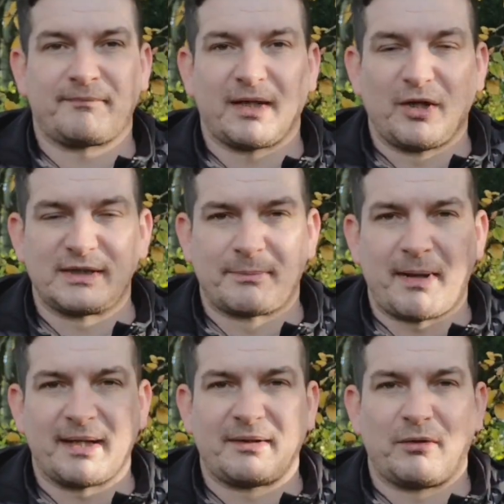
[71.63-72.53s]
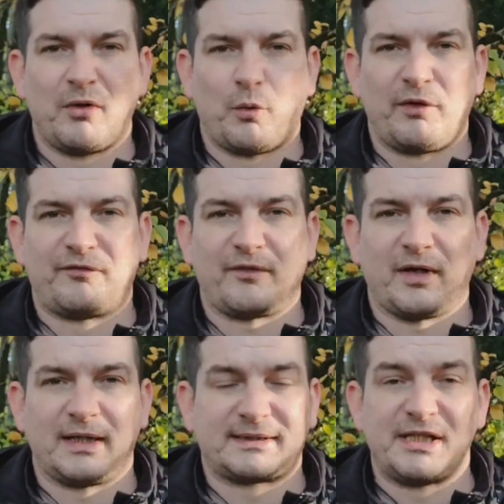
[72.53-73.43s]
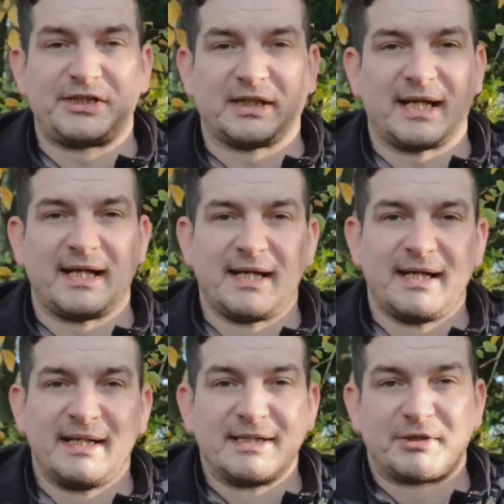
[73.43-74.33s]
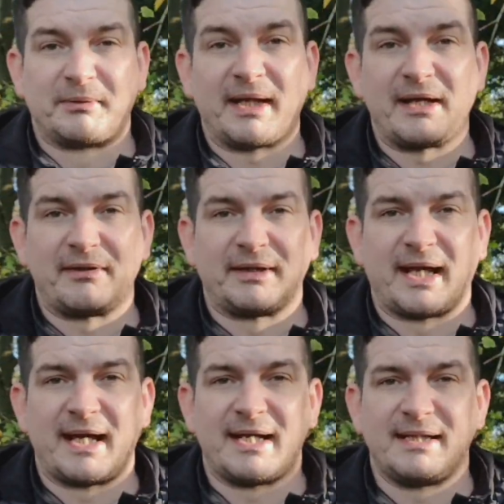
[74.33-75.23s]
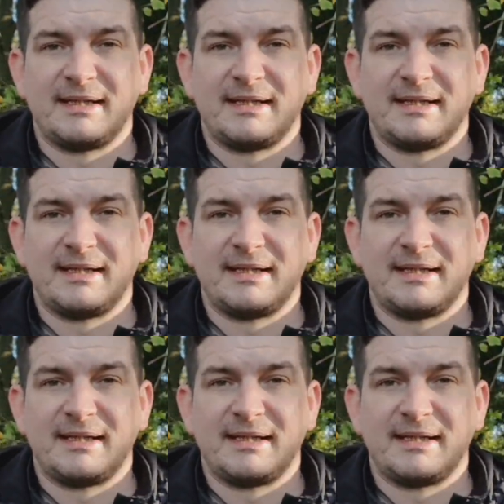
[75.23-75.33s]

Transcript: know, it's a bag with essentially some gear in there